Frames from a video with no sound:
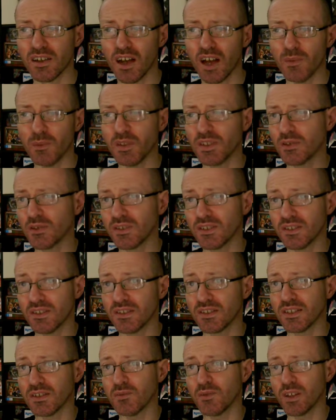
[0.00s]
I'm interested to
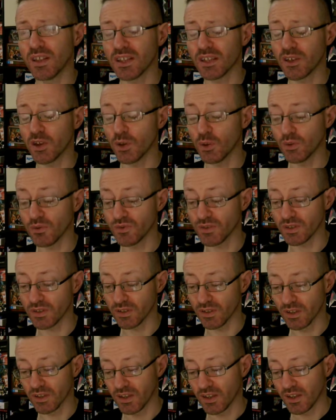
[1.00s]
see where they go with it.
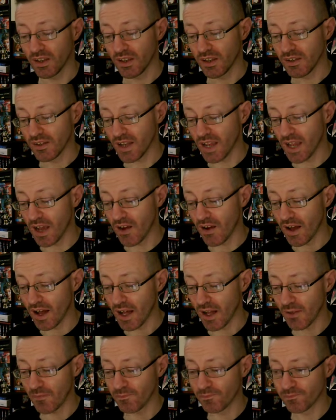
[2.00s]
Now,
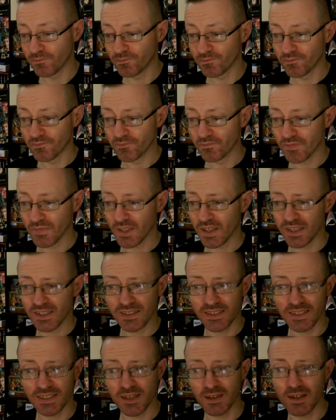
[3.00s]
um, like I
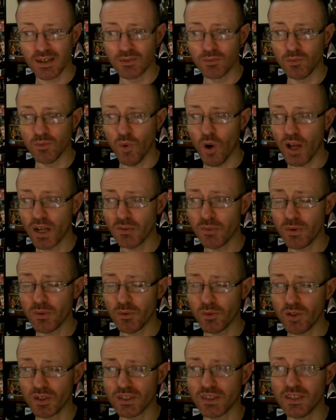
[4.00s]
said, why do people
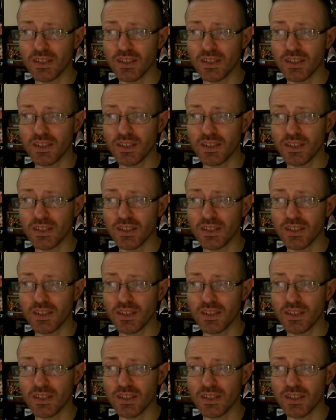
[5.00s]
watch it?